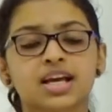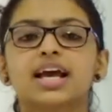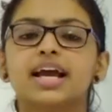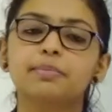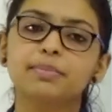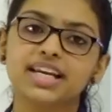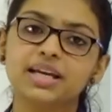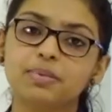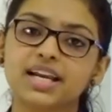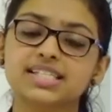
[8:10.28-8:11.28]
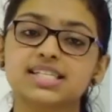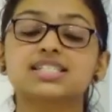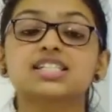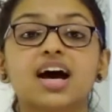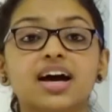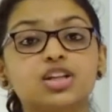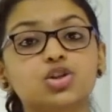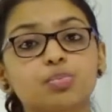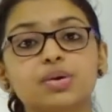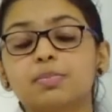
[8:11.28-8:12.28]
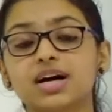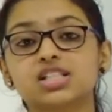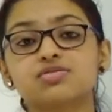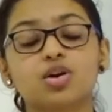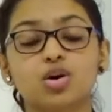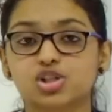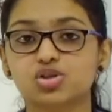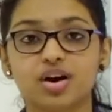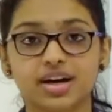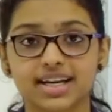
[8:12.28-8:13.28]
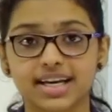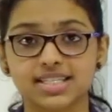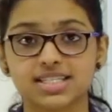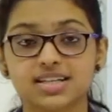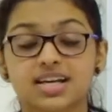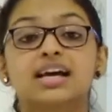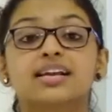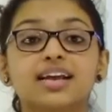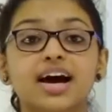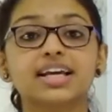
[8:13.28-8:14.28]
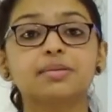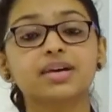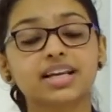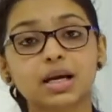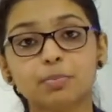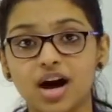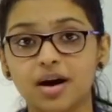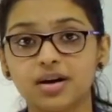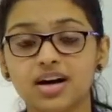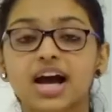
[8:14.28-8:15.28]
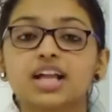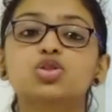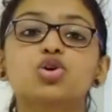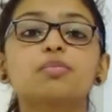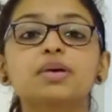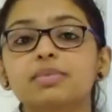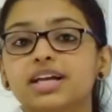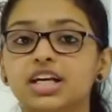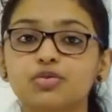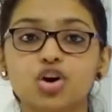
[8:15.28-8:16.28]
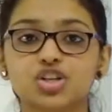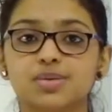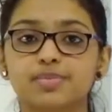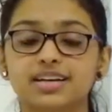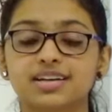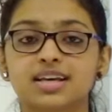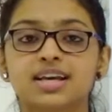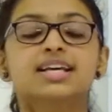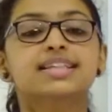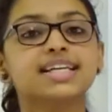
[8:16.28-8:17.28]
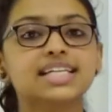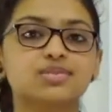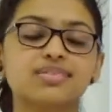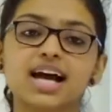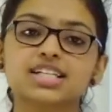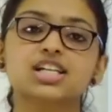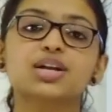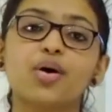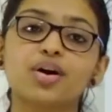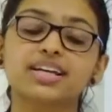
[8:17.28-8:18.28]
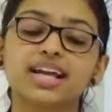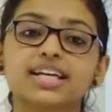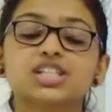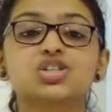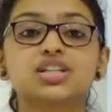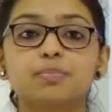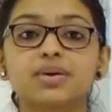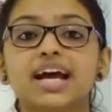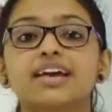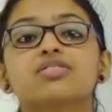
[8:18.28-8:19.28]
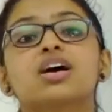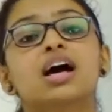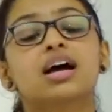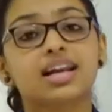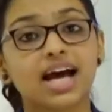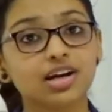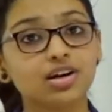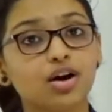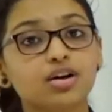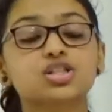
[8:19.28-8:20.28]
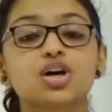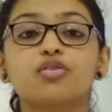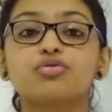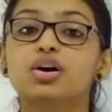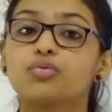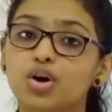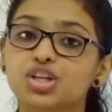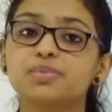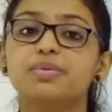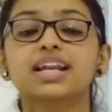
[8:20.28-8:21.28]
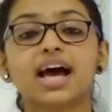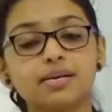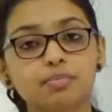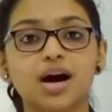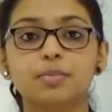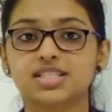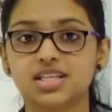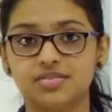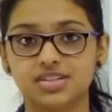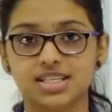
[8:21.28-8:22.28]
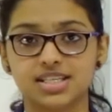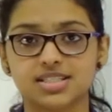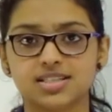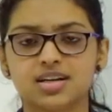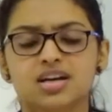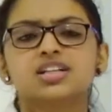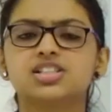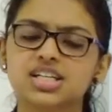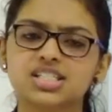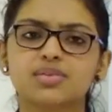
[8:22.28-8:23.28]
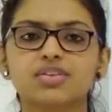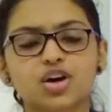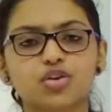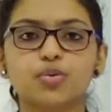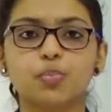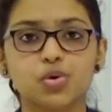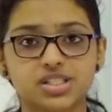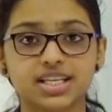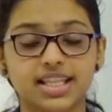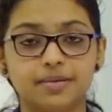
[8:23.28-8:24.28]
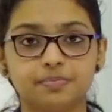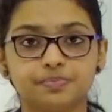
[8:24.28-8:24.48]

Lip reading: In many places, Nai Dhobi Bandhs were also organized. Nai meaning Baba and Dhobi meaning washerman. These were actually organized to deprive landlords of washerman and Baba services, just a way of opposing them.